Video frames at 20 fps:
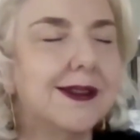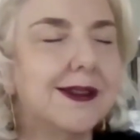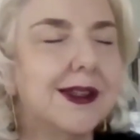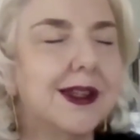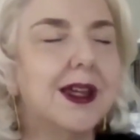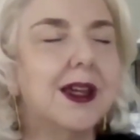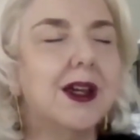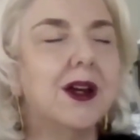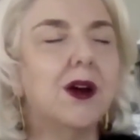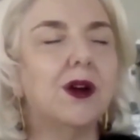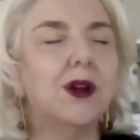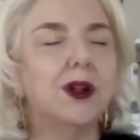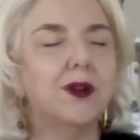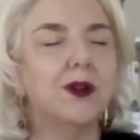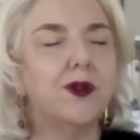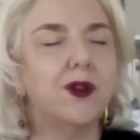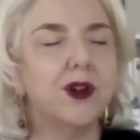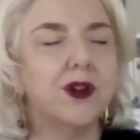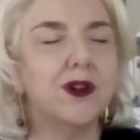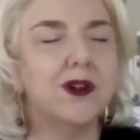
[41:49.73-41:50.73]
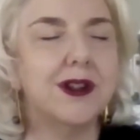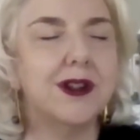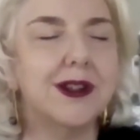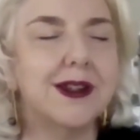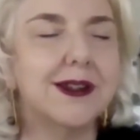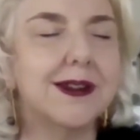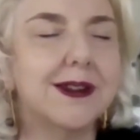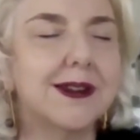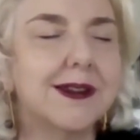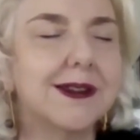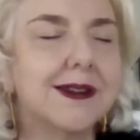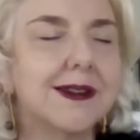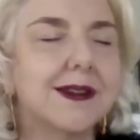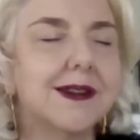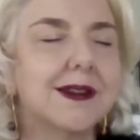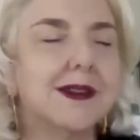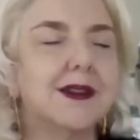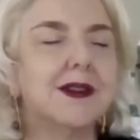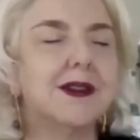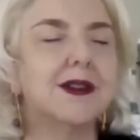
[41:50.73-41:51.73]
See all of your discs
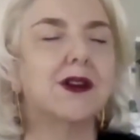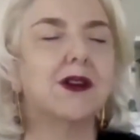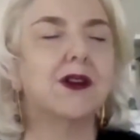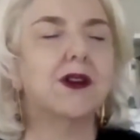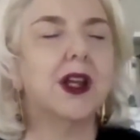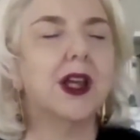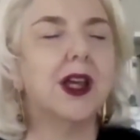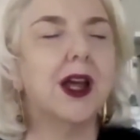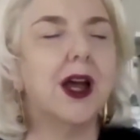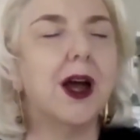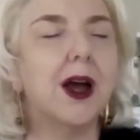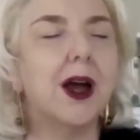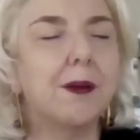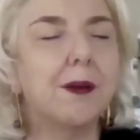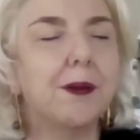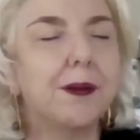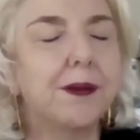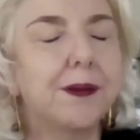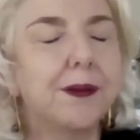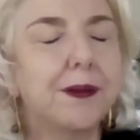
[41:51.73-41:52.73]
turning up,